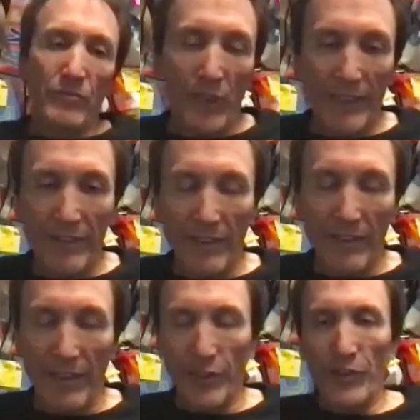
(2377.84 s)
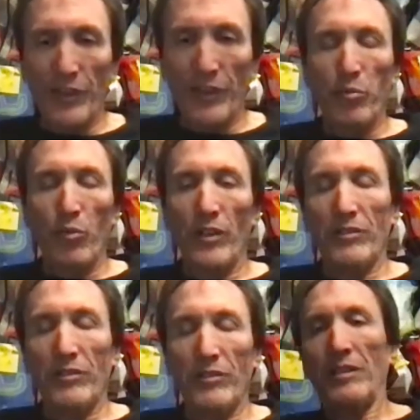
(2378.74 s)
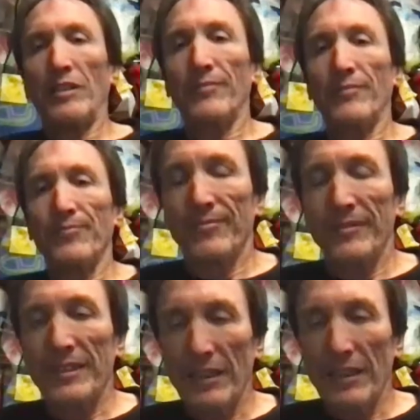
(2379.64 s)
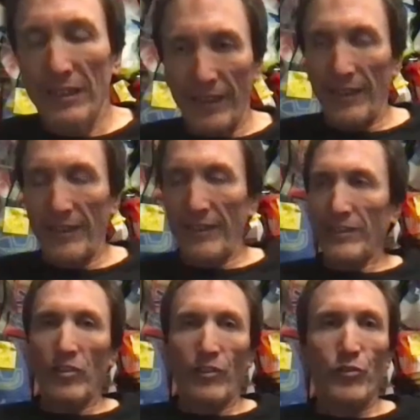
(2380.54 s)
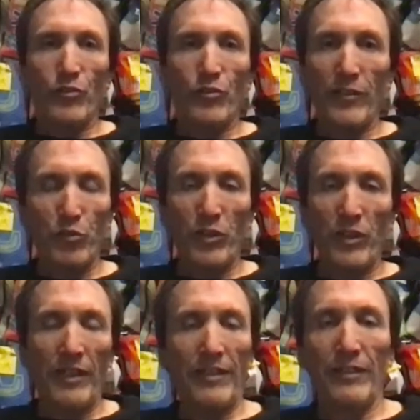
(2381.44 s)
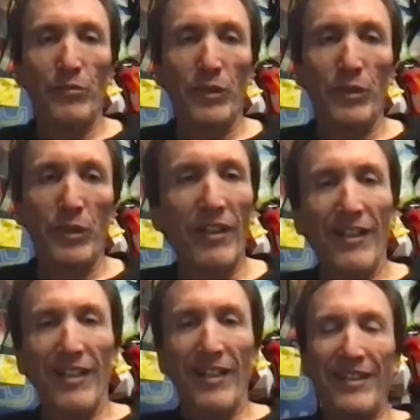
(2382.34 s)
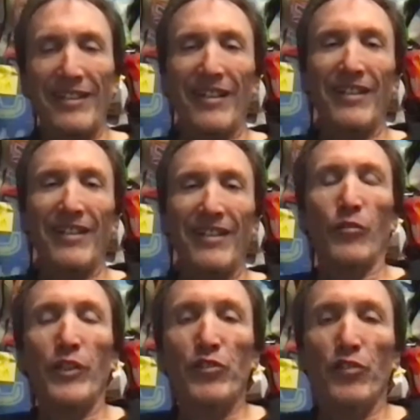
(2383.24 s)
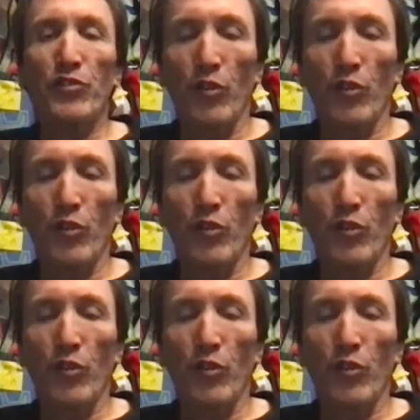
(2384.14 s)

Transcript: right near the airport. I think it's called Triangle Square now. I don't remember. And original